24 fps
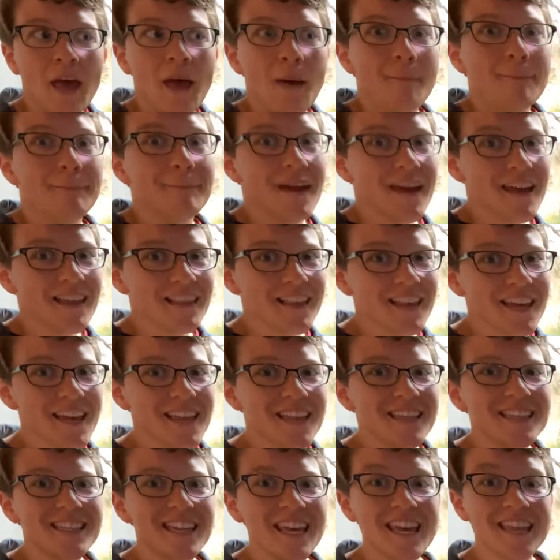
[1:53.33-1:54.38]
Mainly
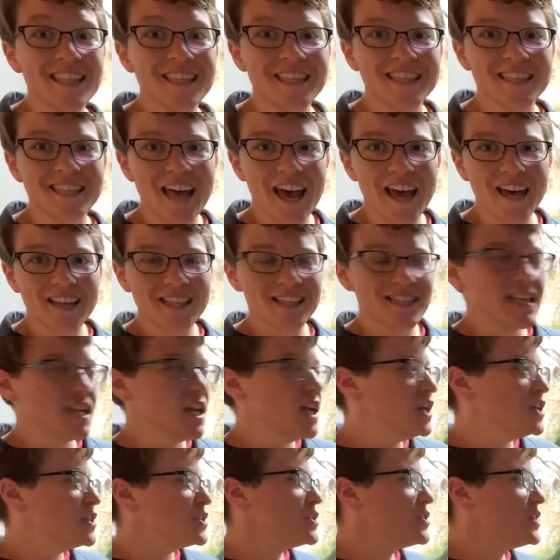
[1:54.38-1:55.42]
it's insects.
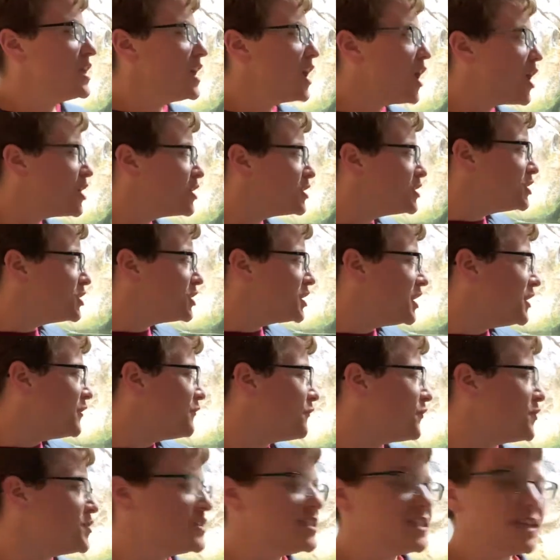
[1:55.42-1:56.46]
So they are looking
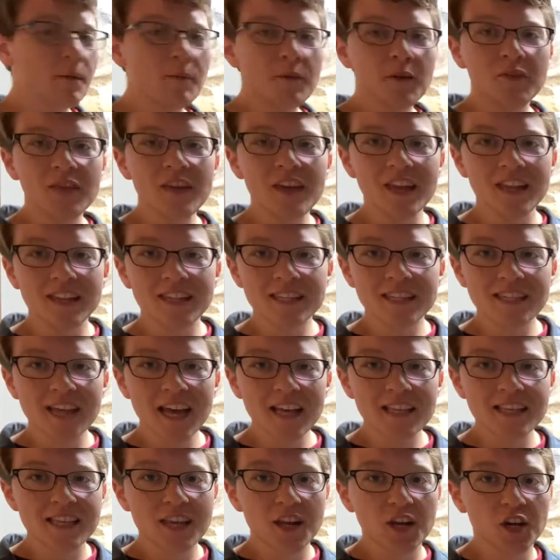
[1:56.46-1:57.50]
for some of the
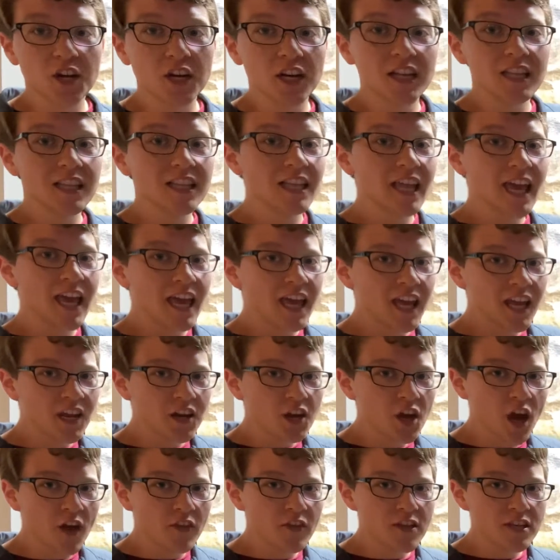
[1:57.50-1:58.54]
insects that are gonna land
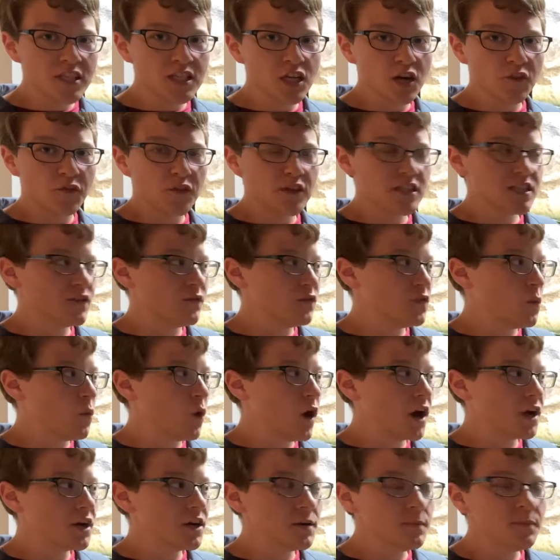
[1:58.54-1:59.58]
on the surface of the
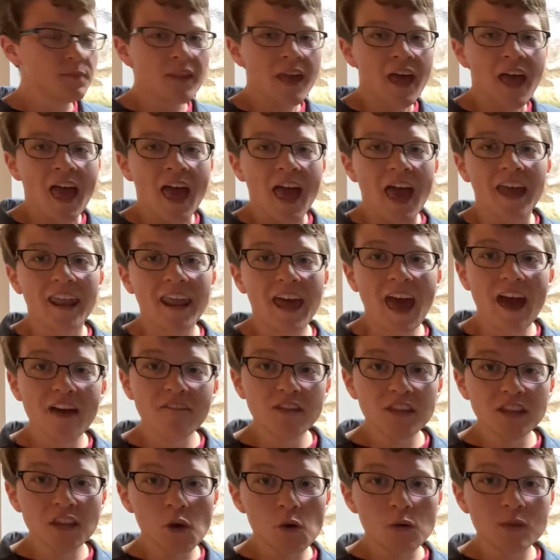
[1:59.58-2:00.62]
water. And
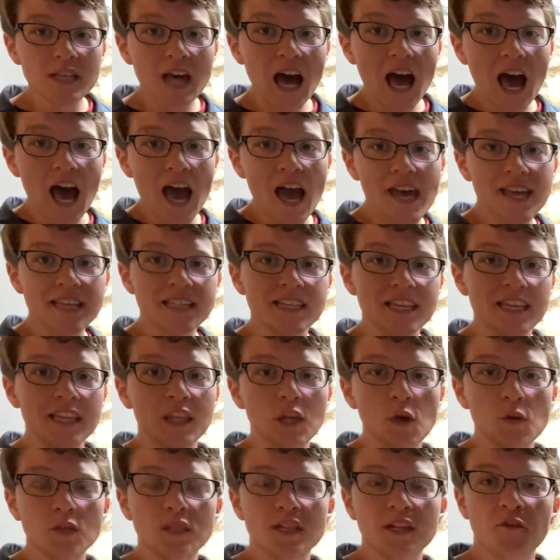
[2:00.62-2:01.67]
having those eyes in
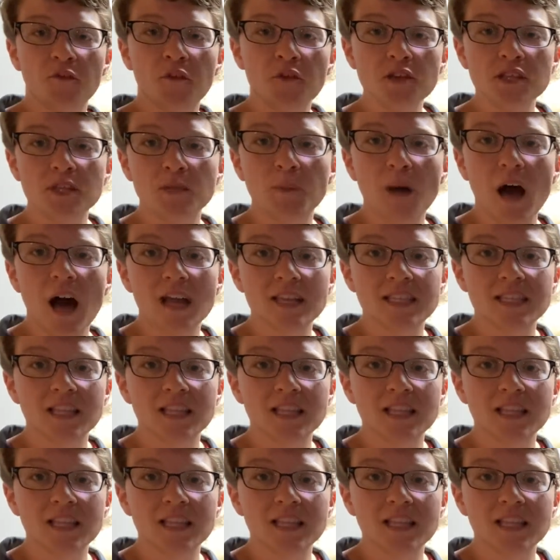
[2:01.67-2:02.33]
those different spots